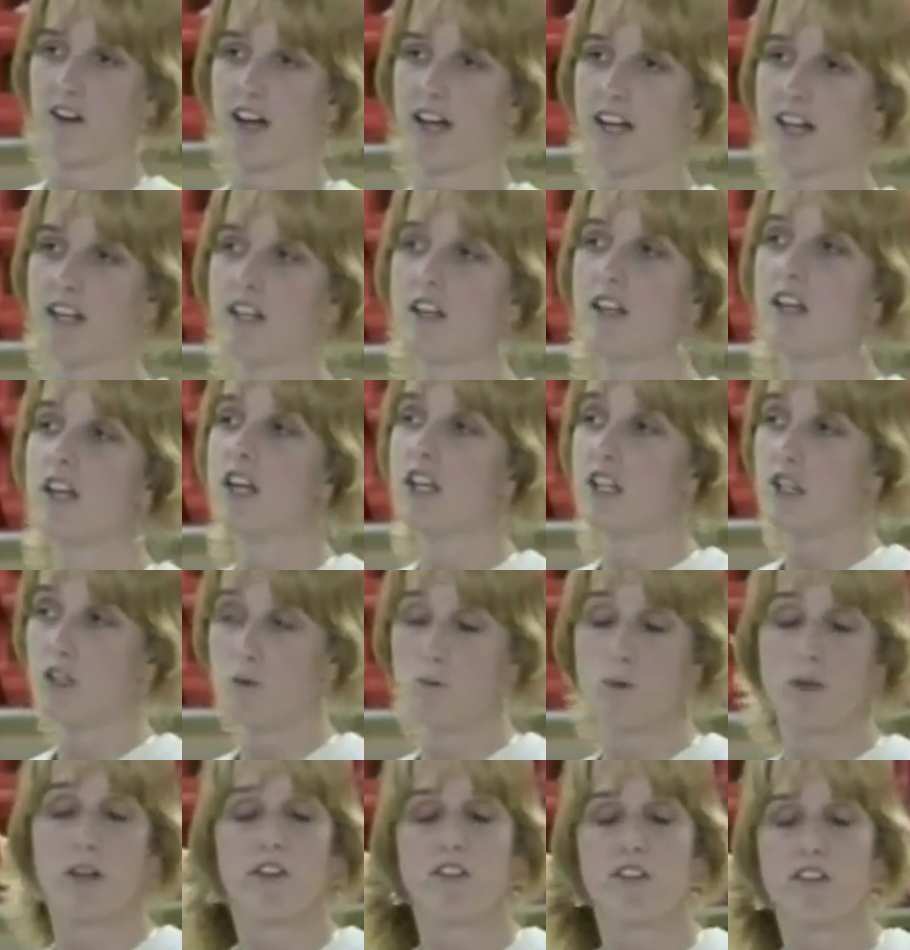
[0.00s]
or an
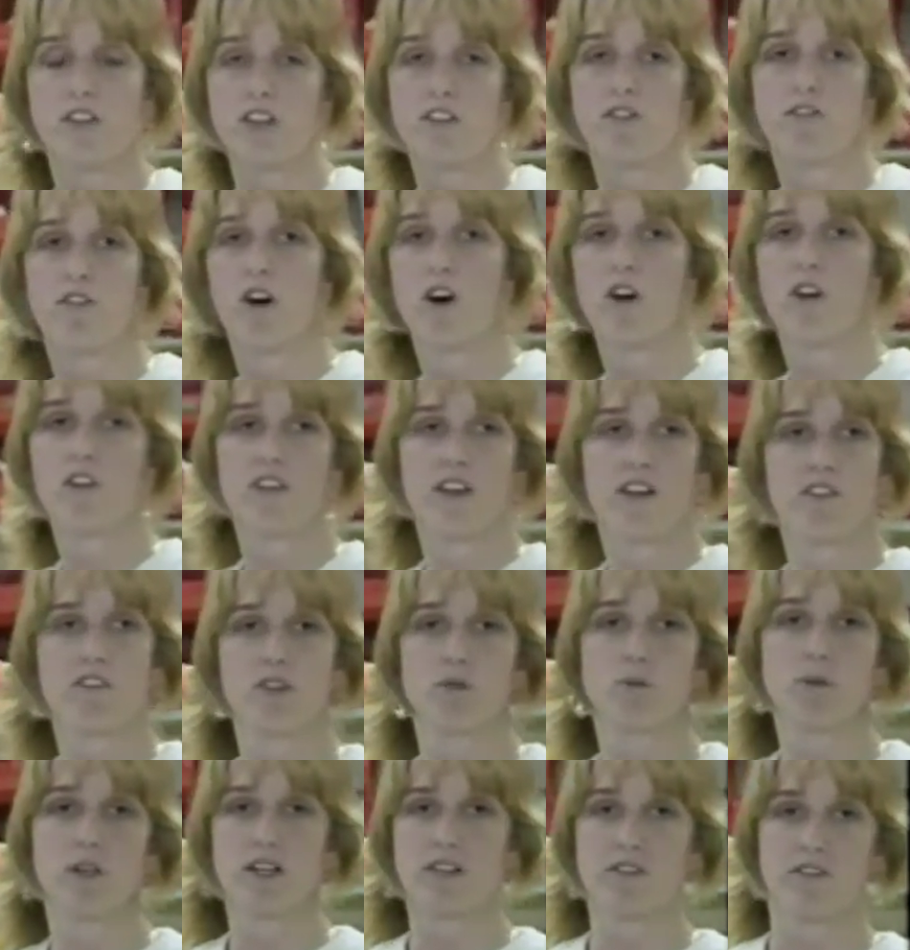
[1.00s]
increasing temperature,
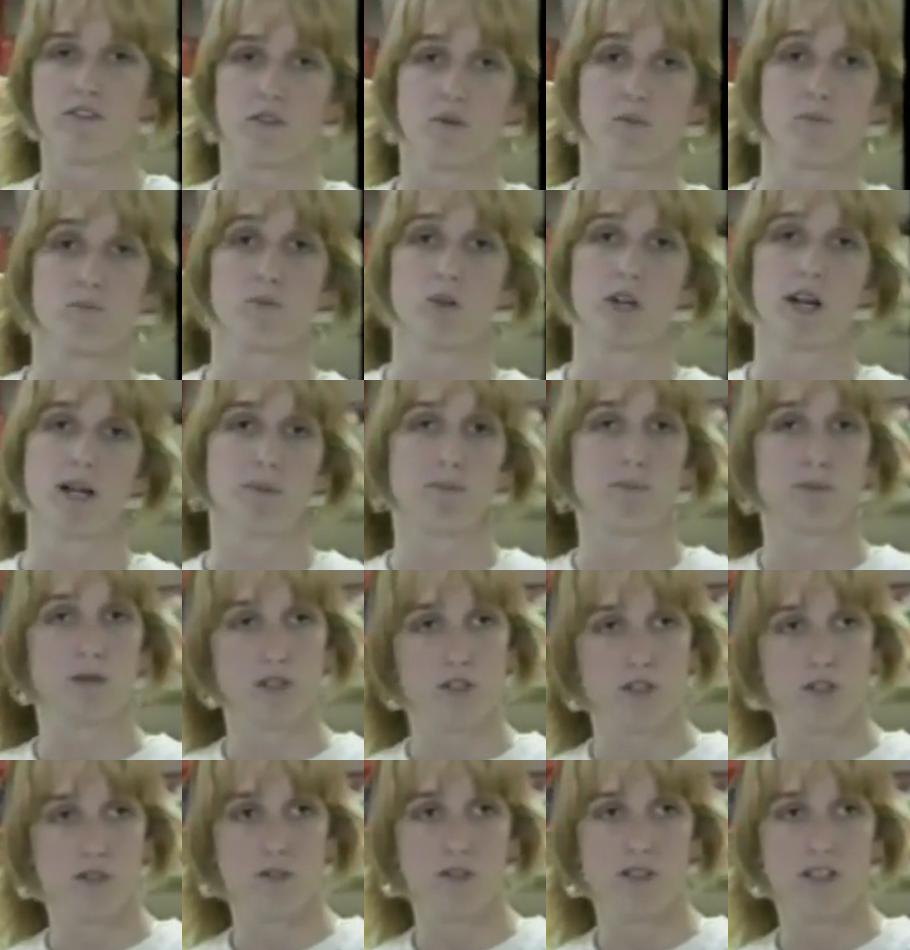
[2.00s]
which could
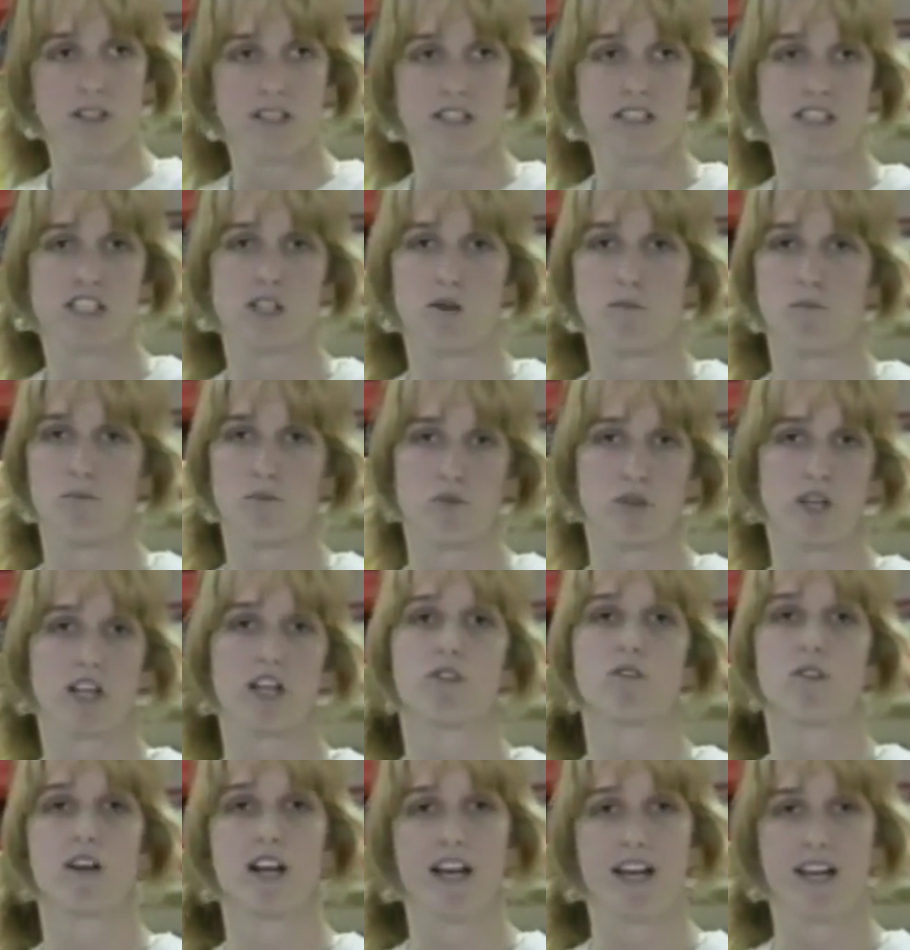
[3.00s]
indicate
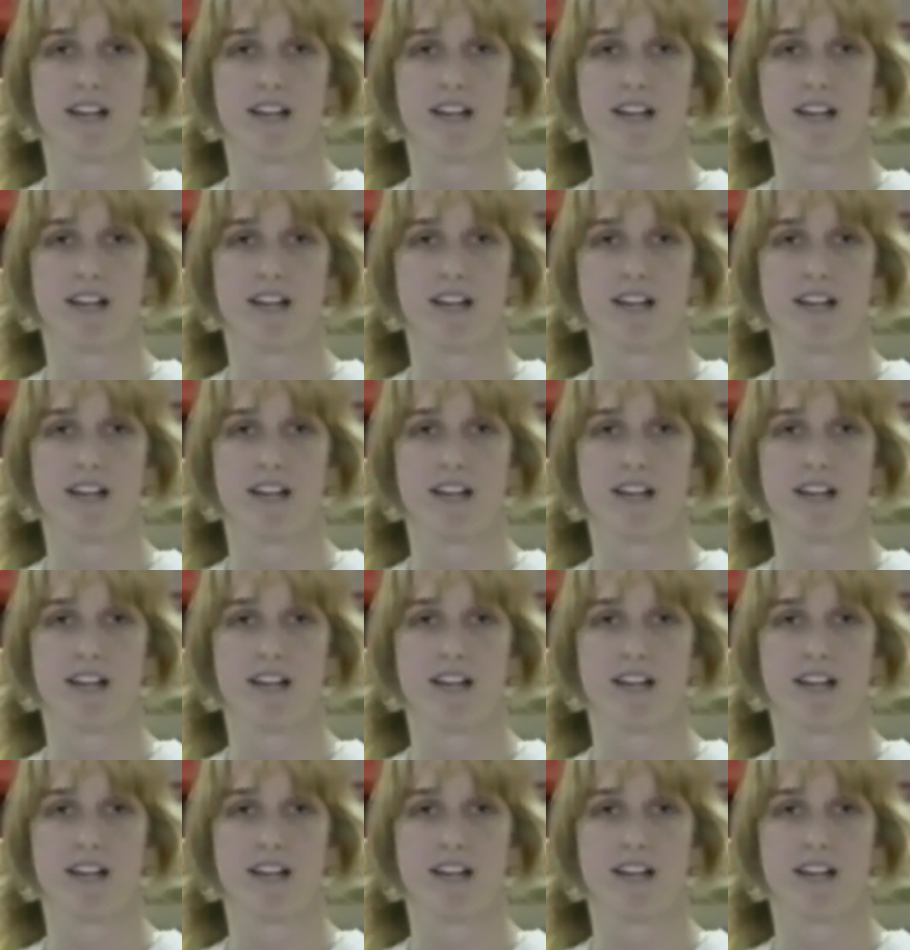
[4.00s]
infection.